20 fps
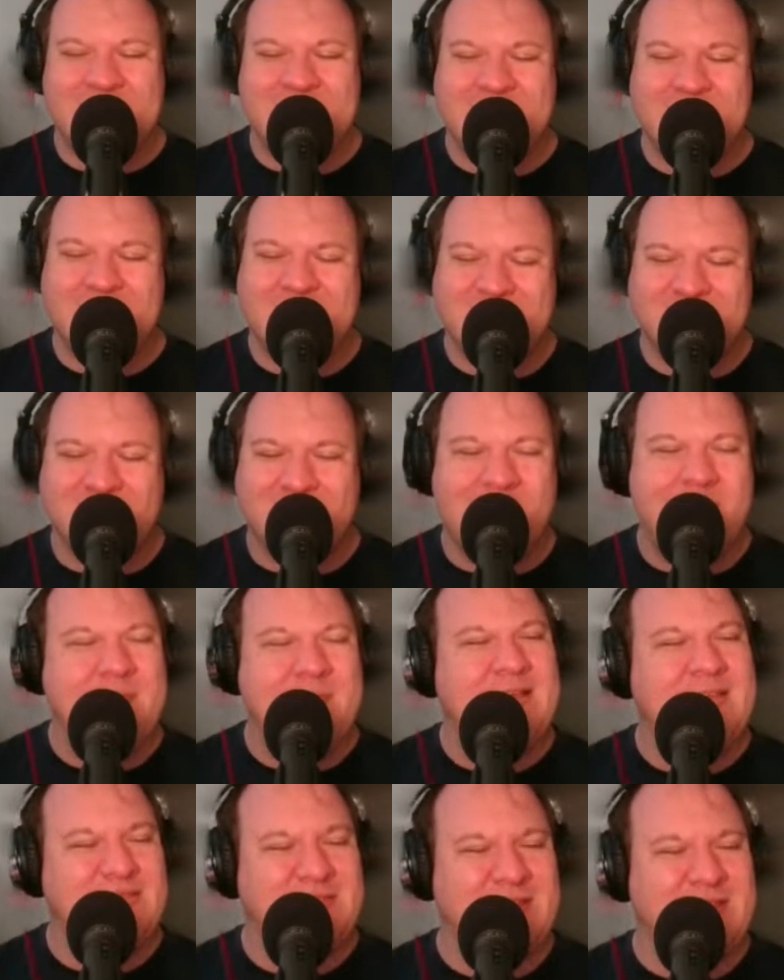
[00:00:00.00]
It's a
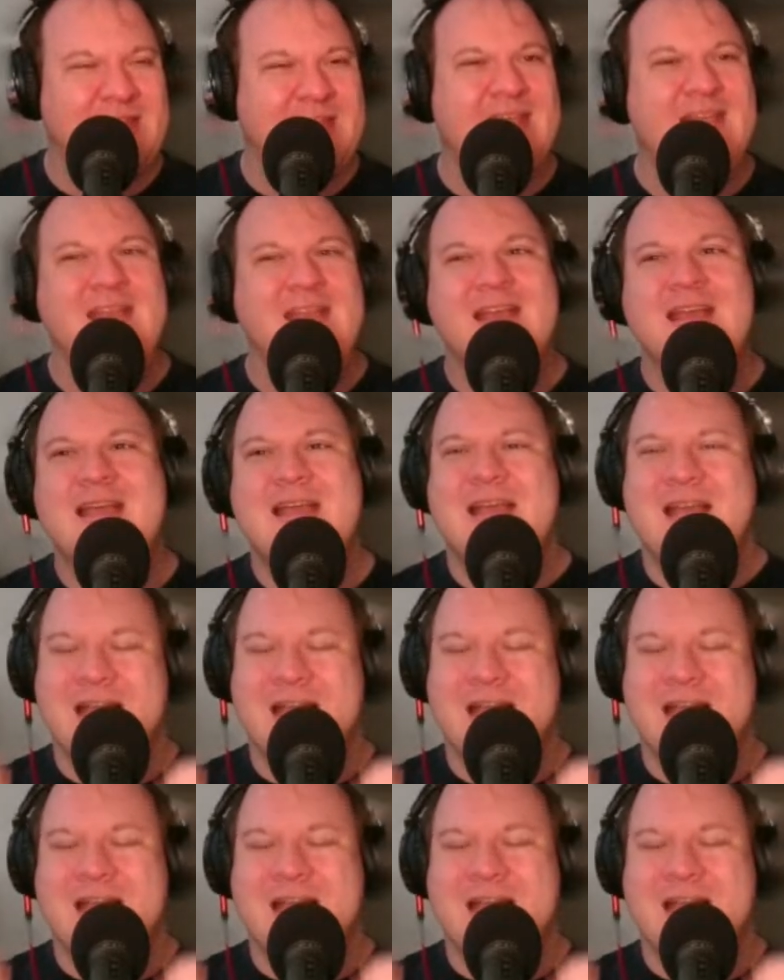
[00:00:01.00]
charming thing.